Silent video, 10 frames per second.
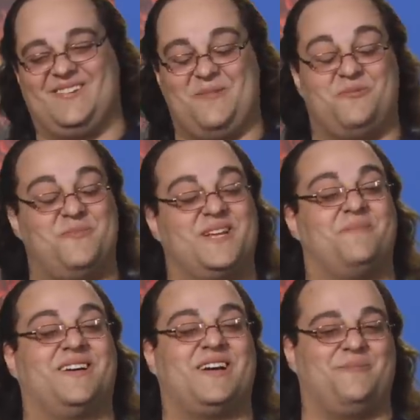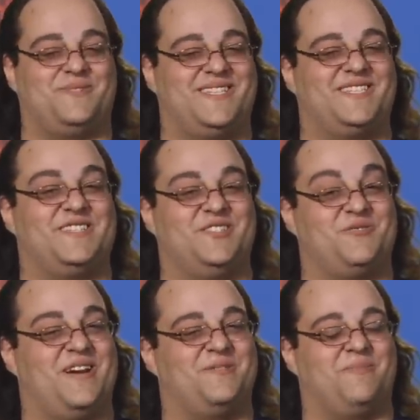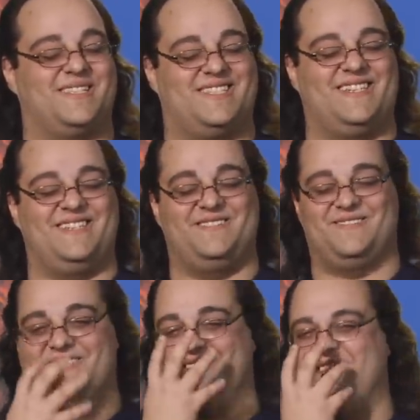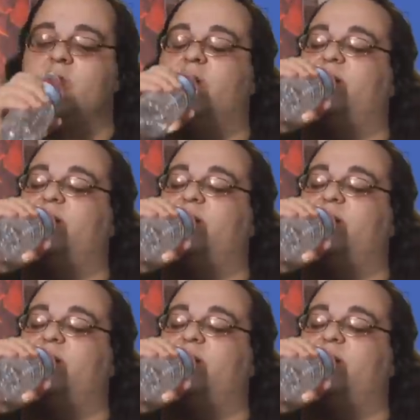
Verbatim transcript: Oh, I'm gonna make my competition drown in my tears.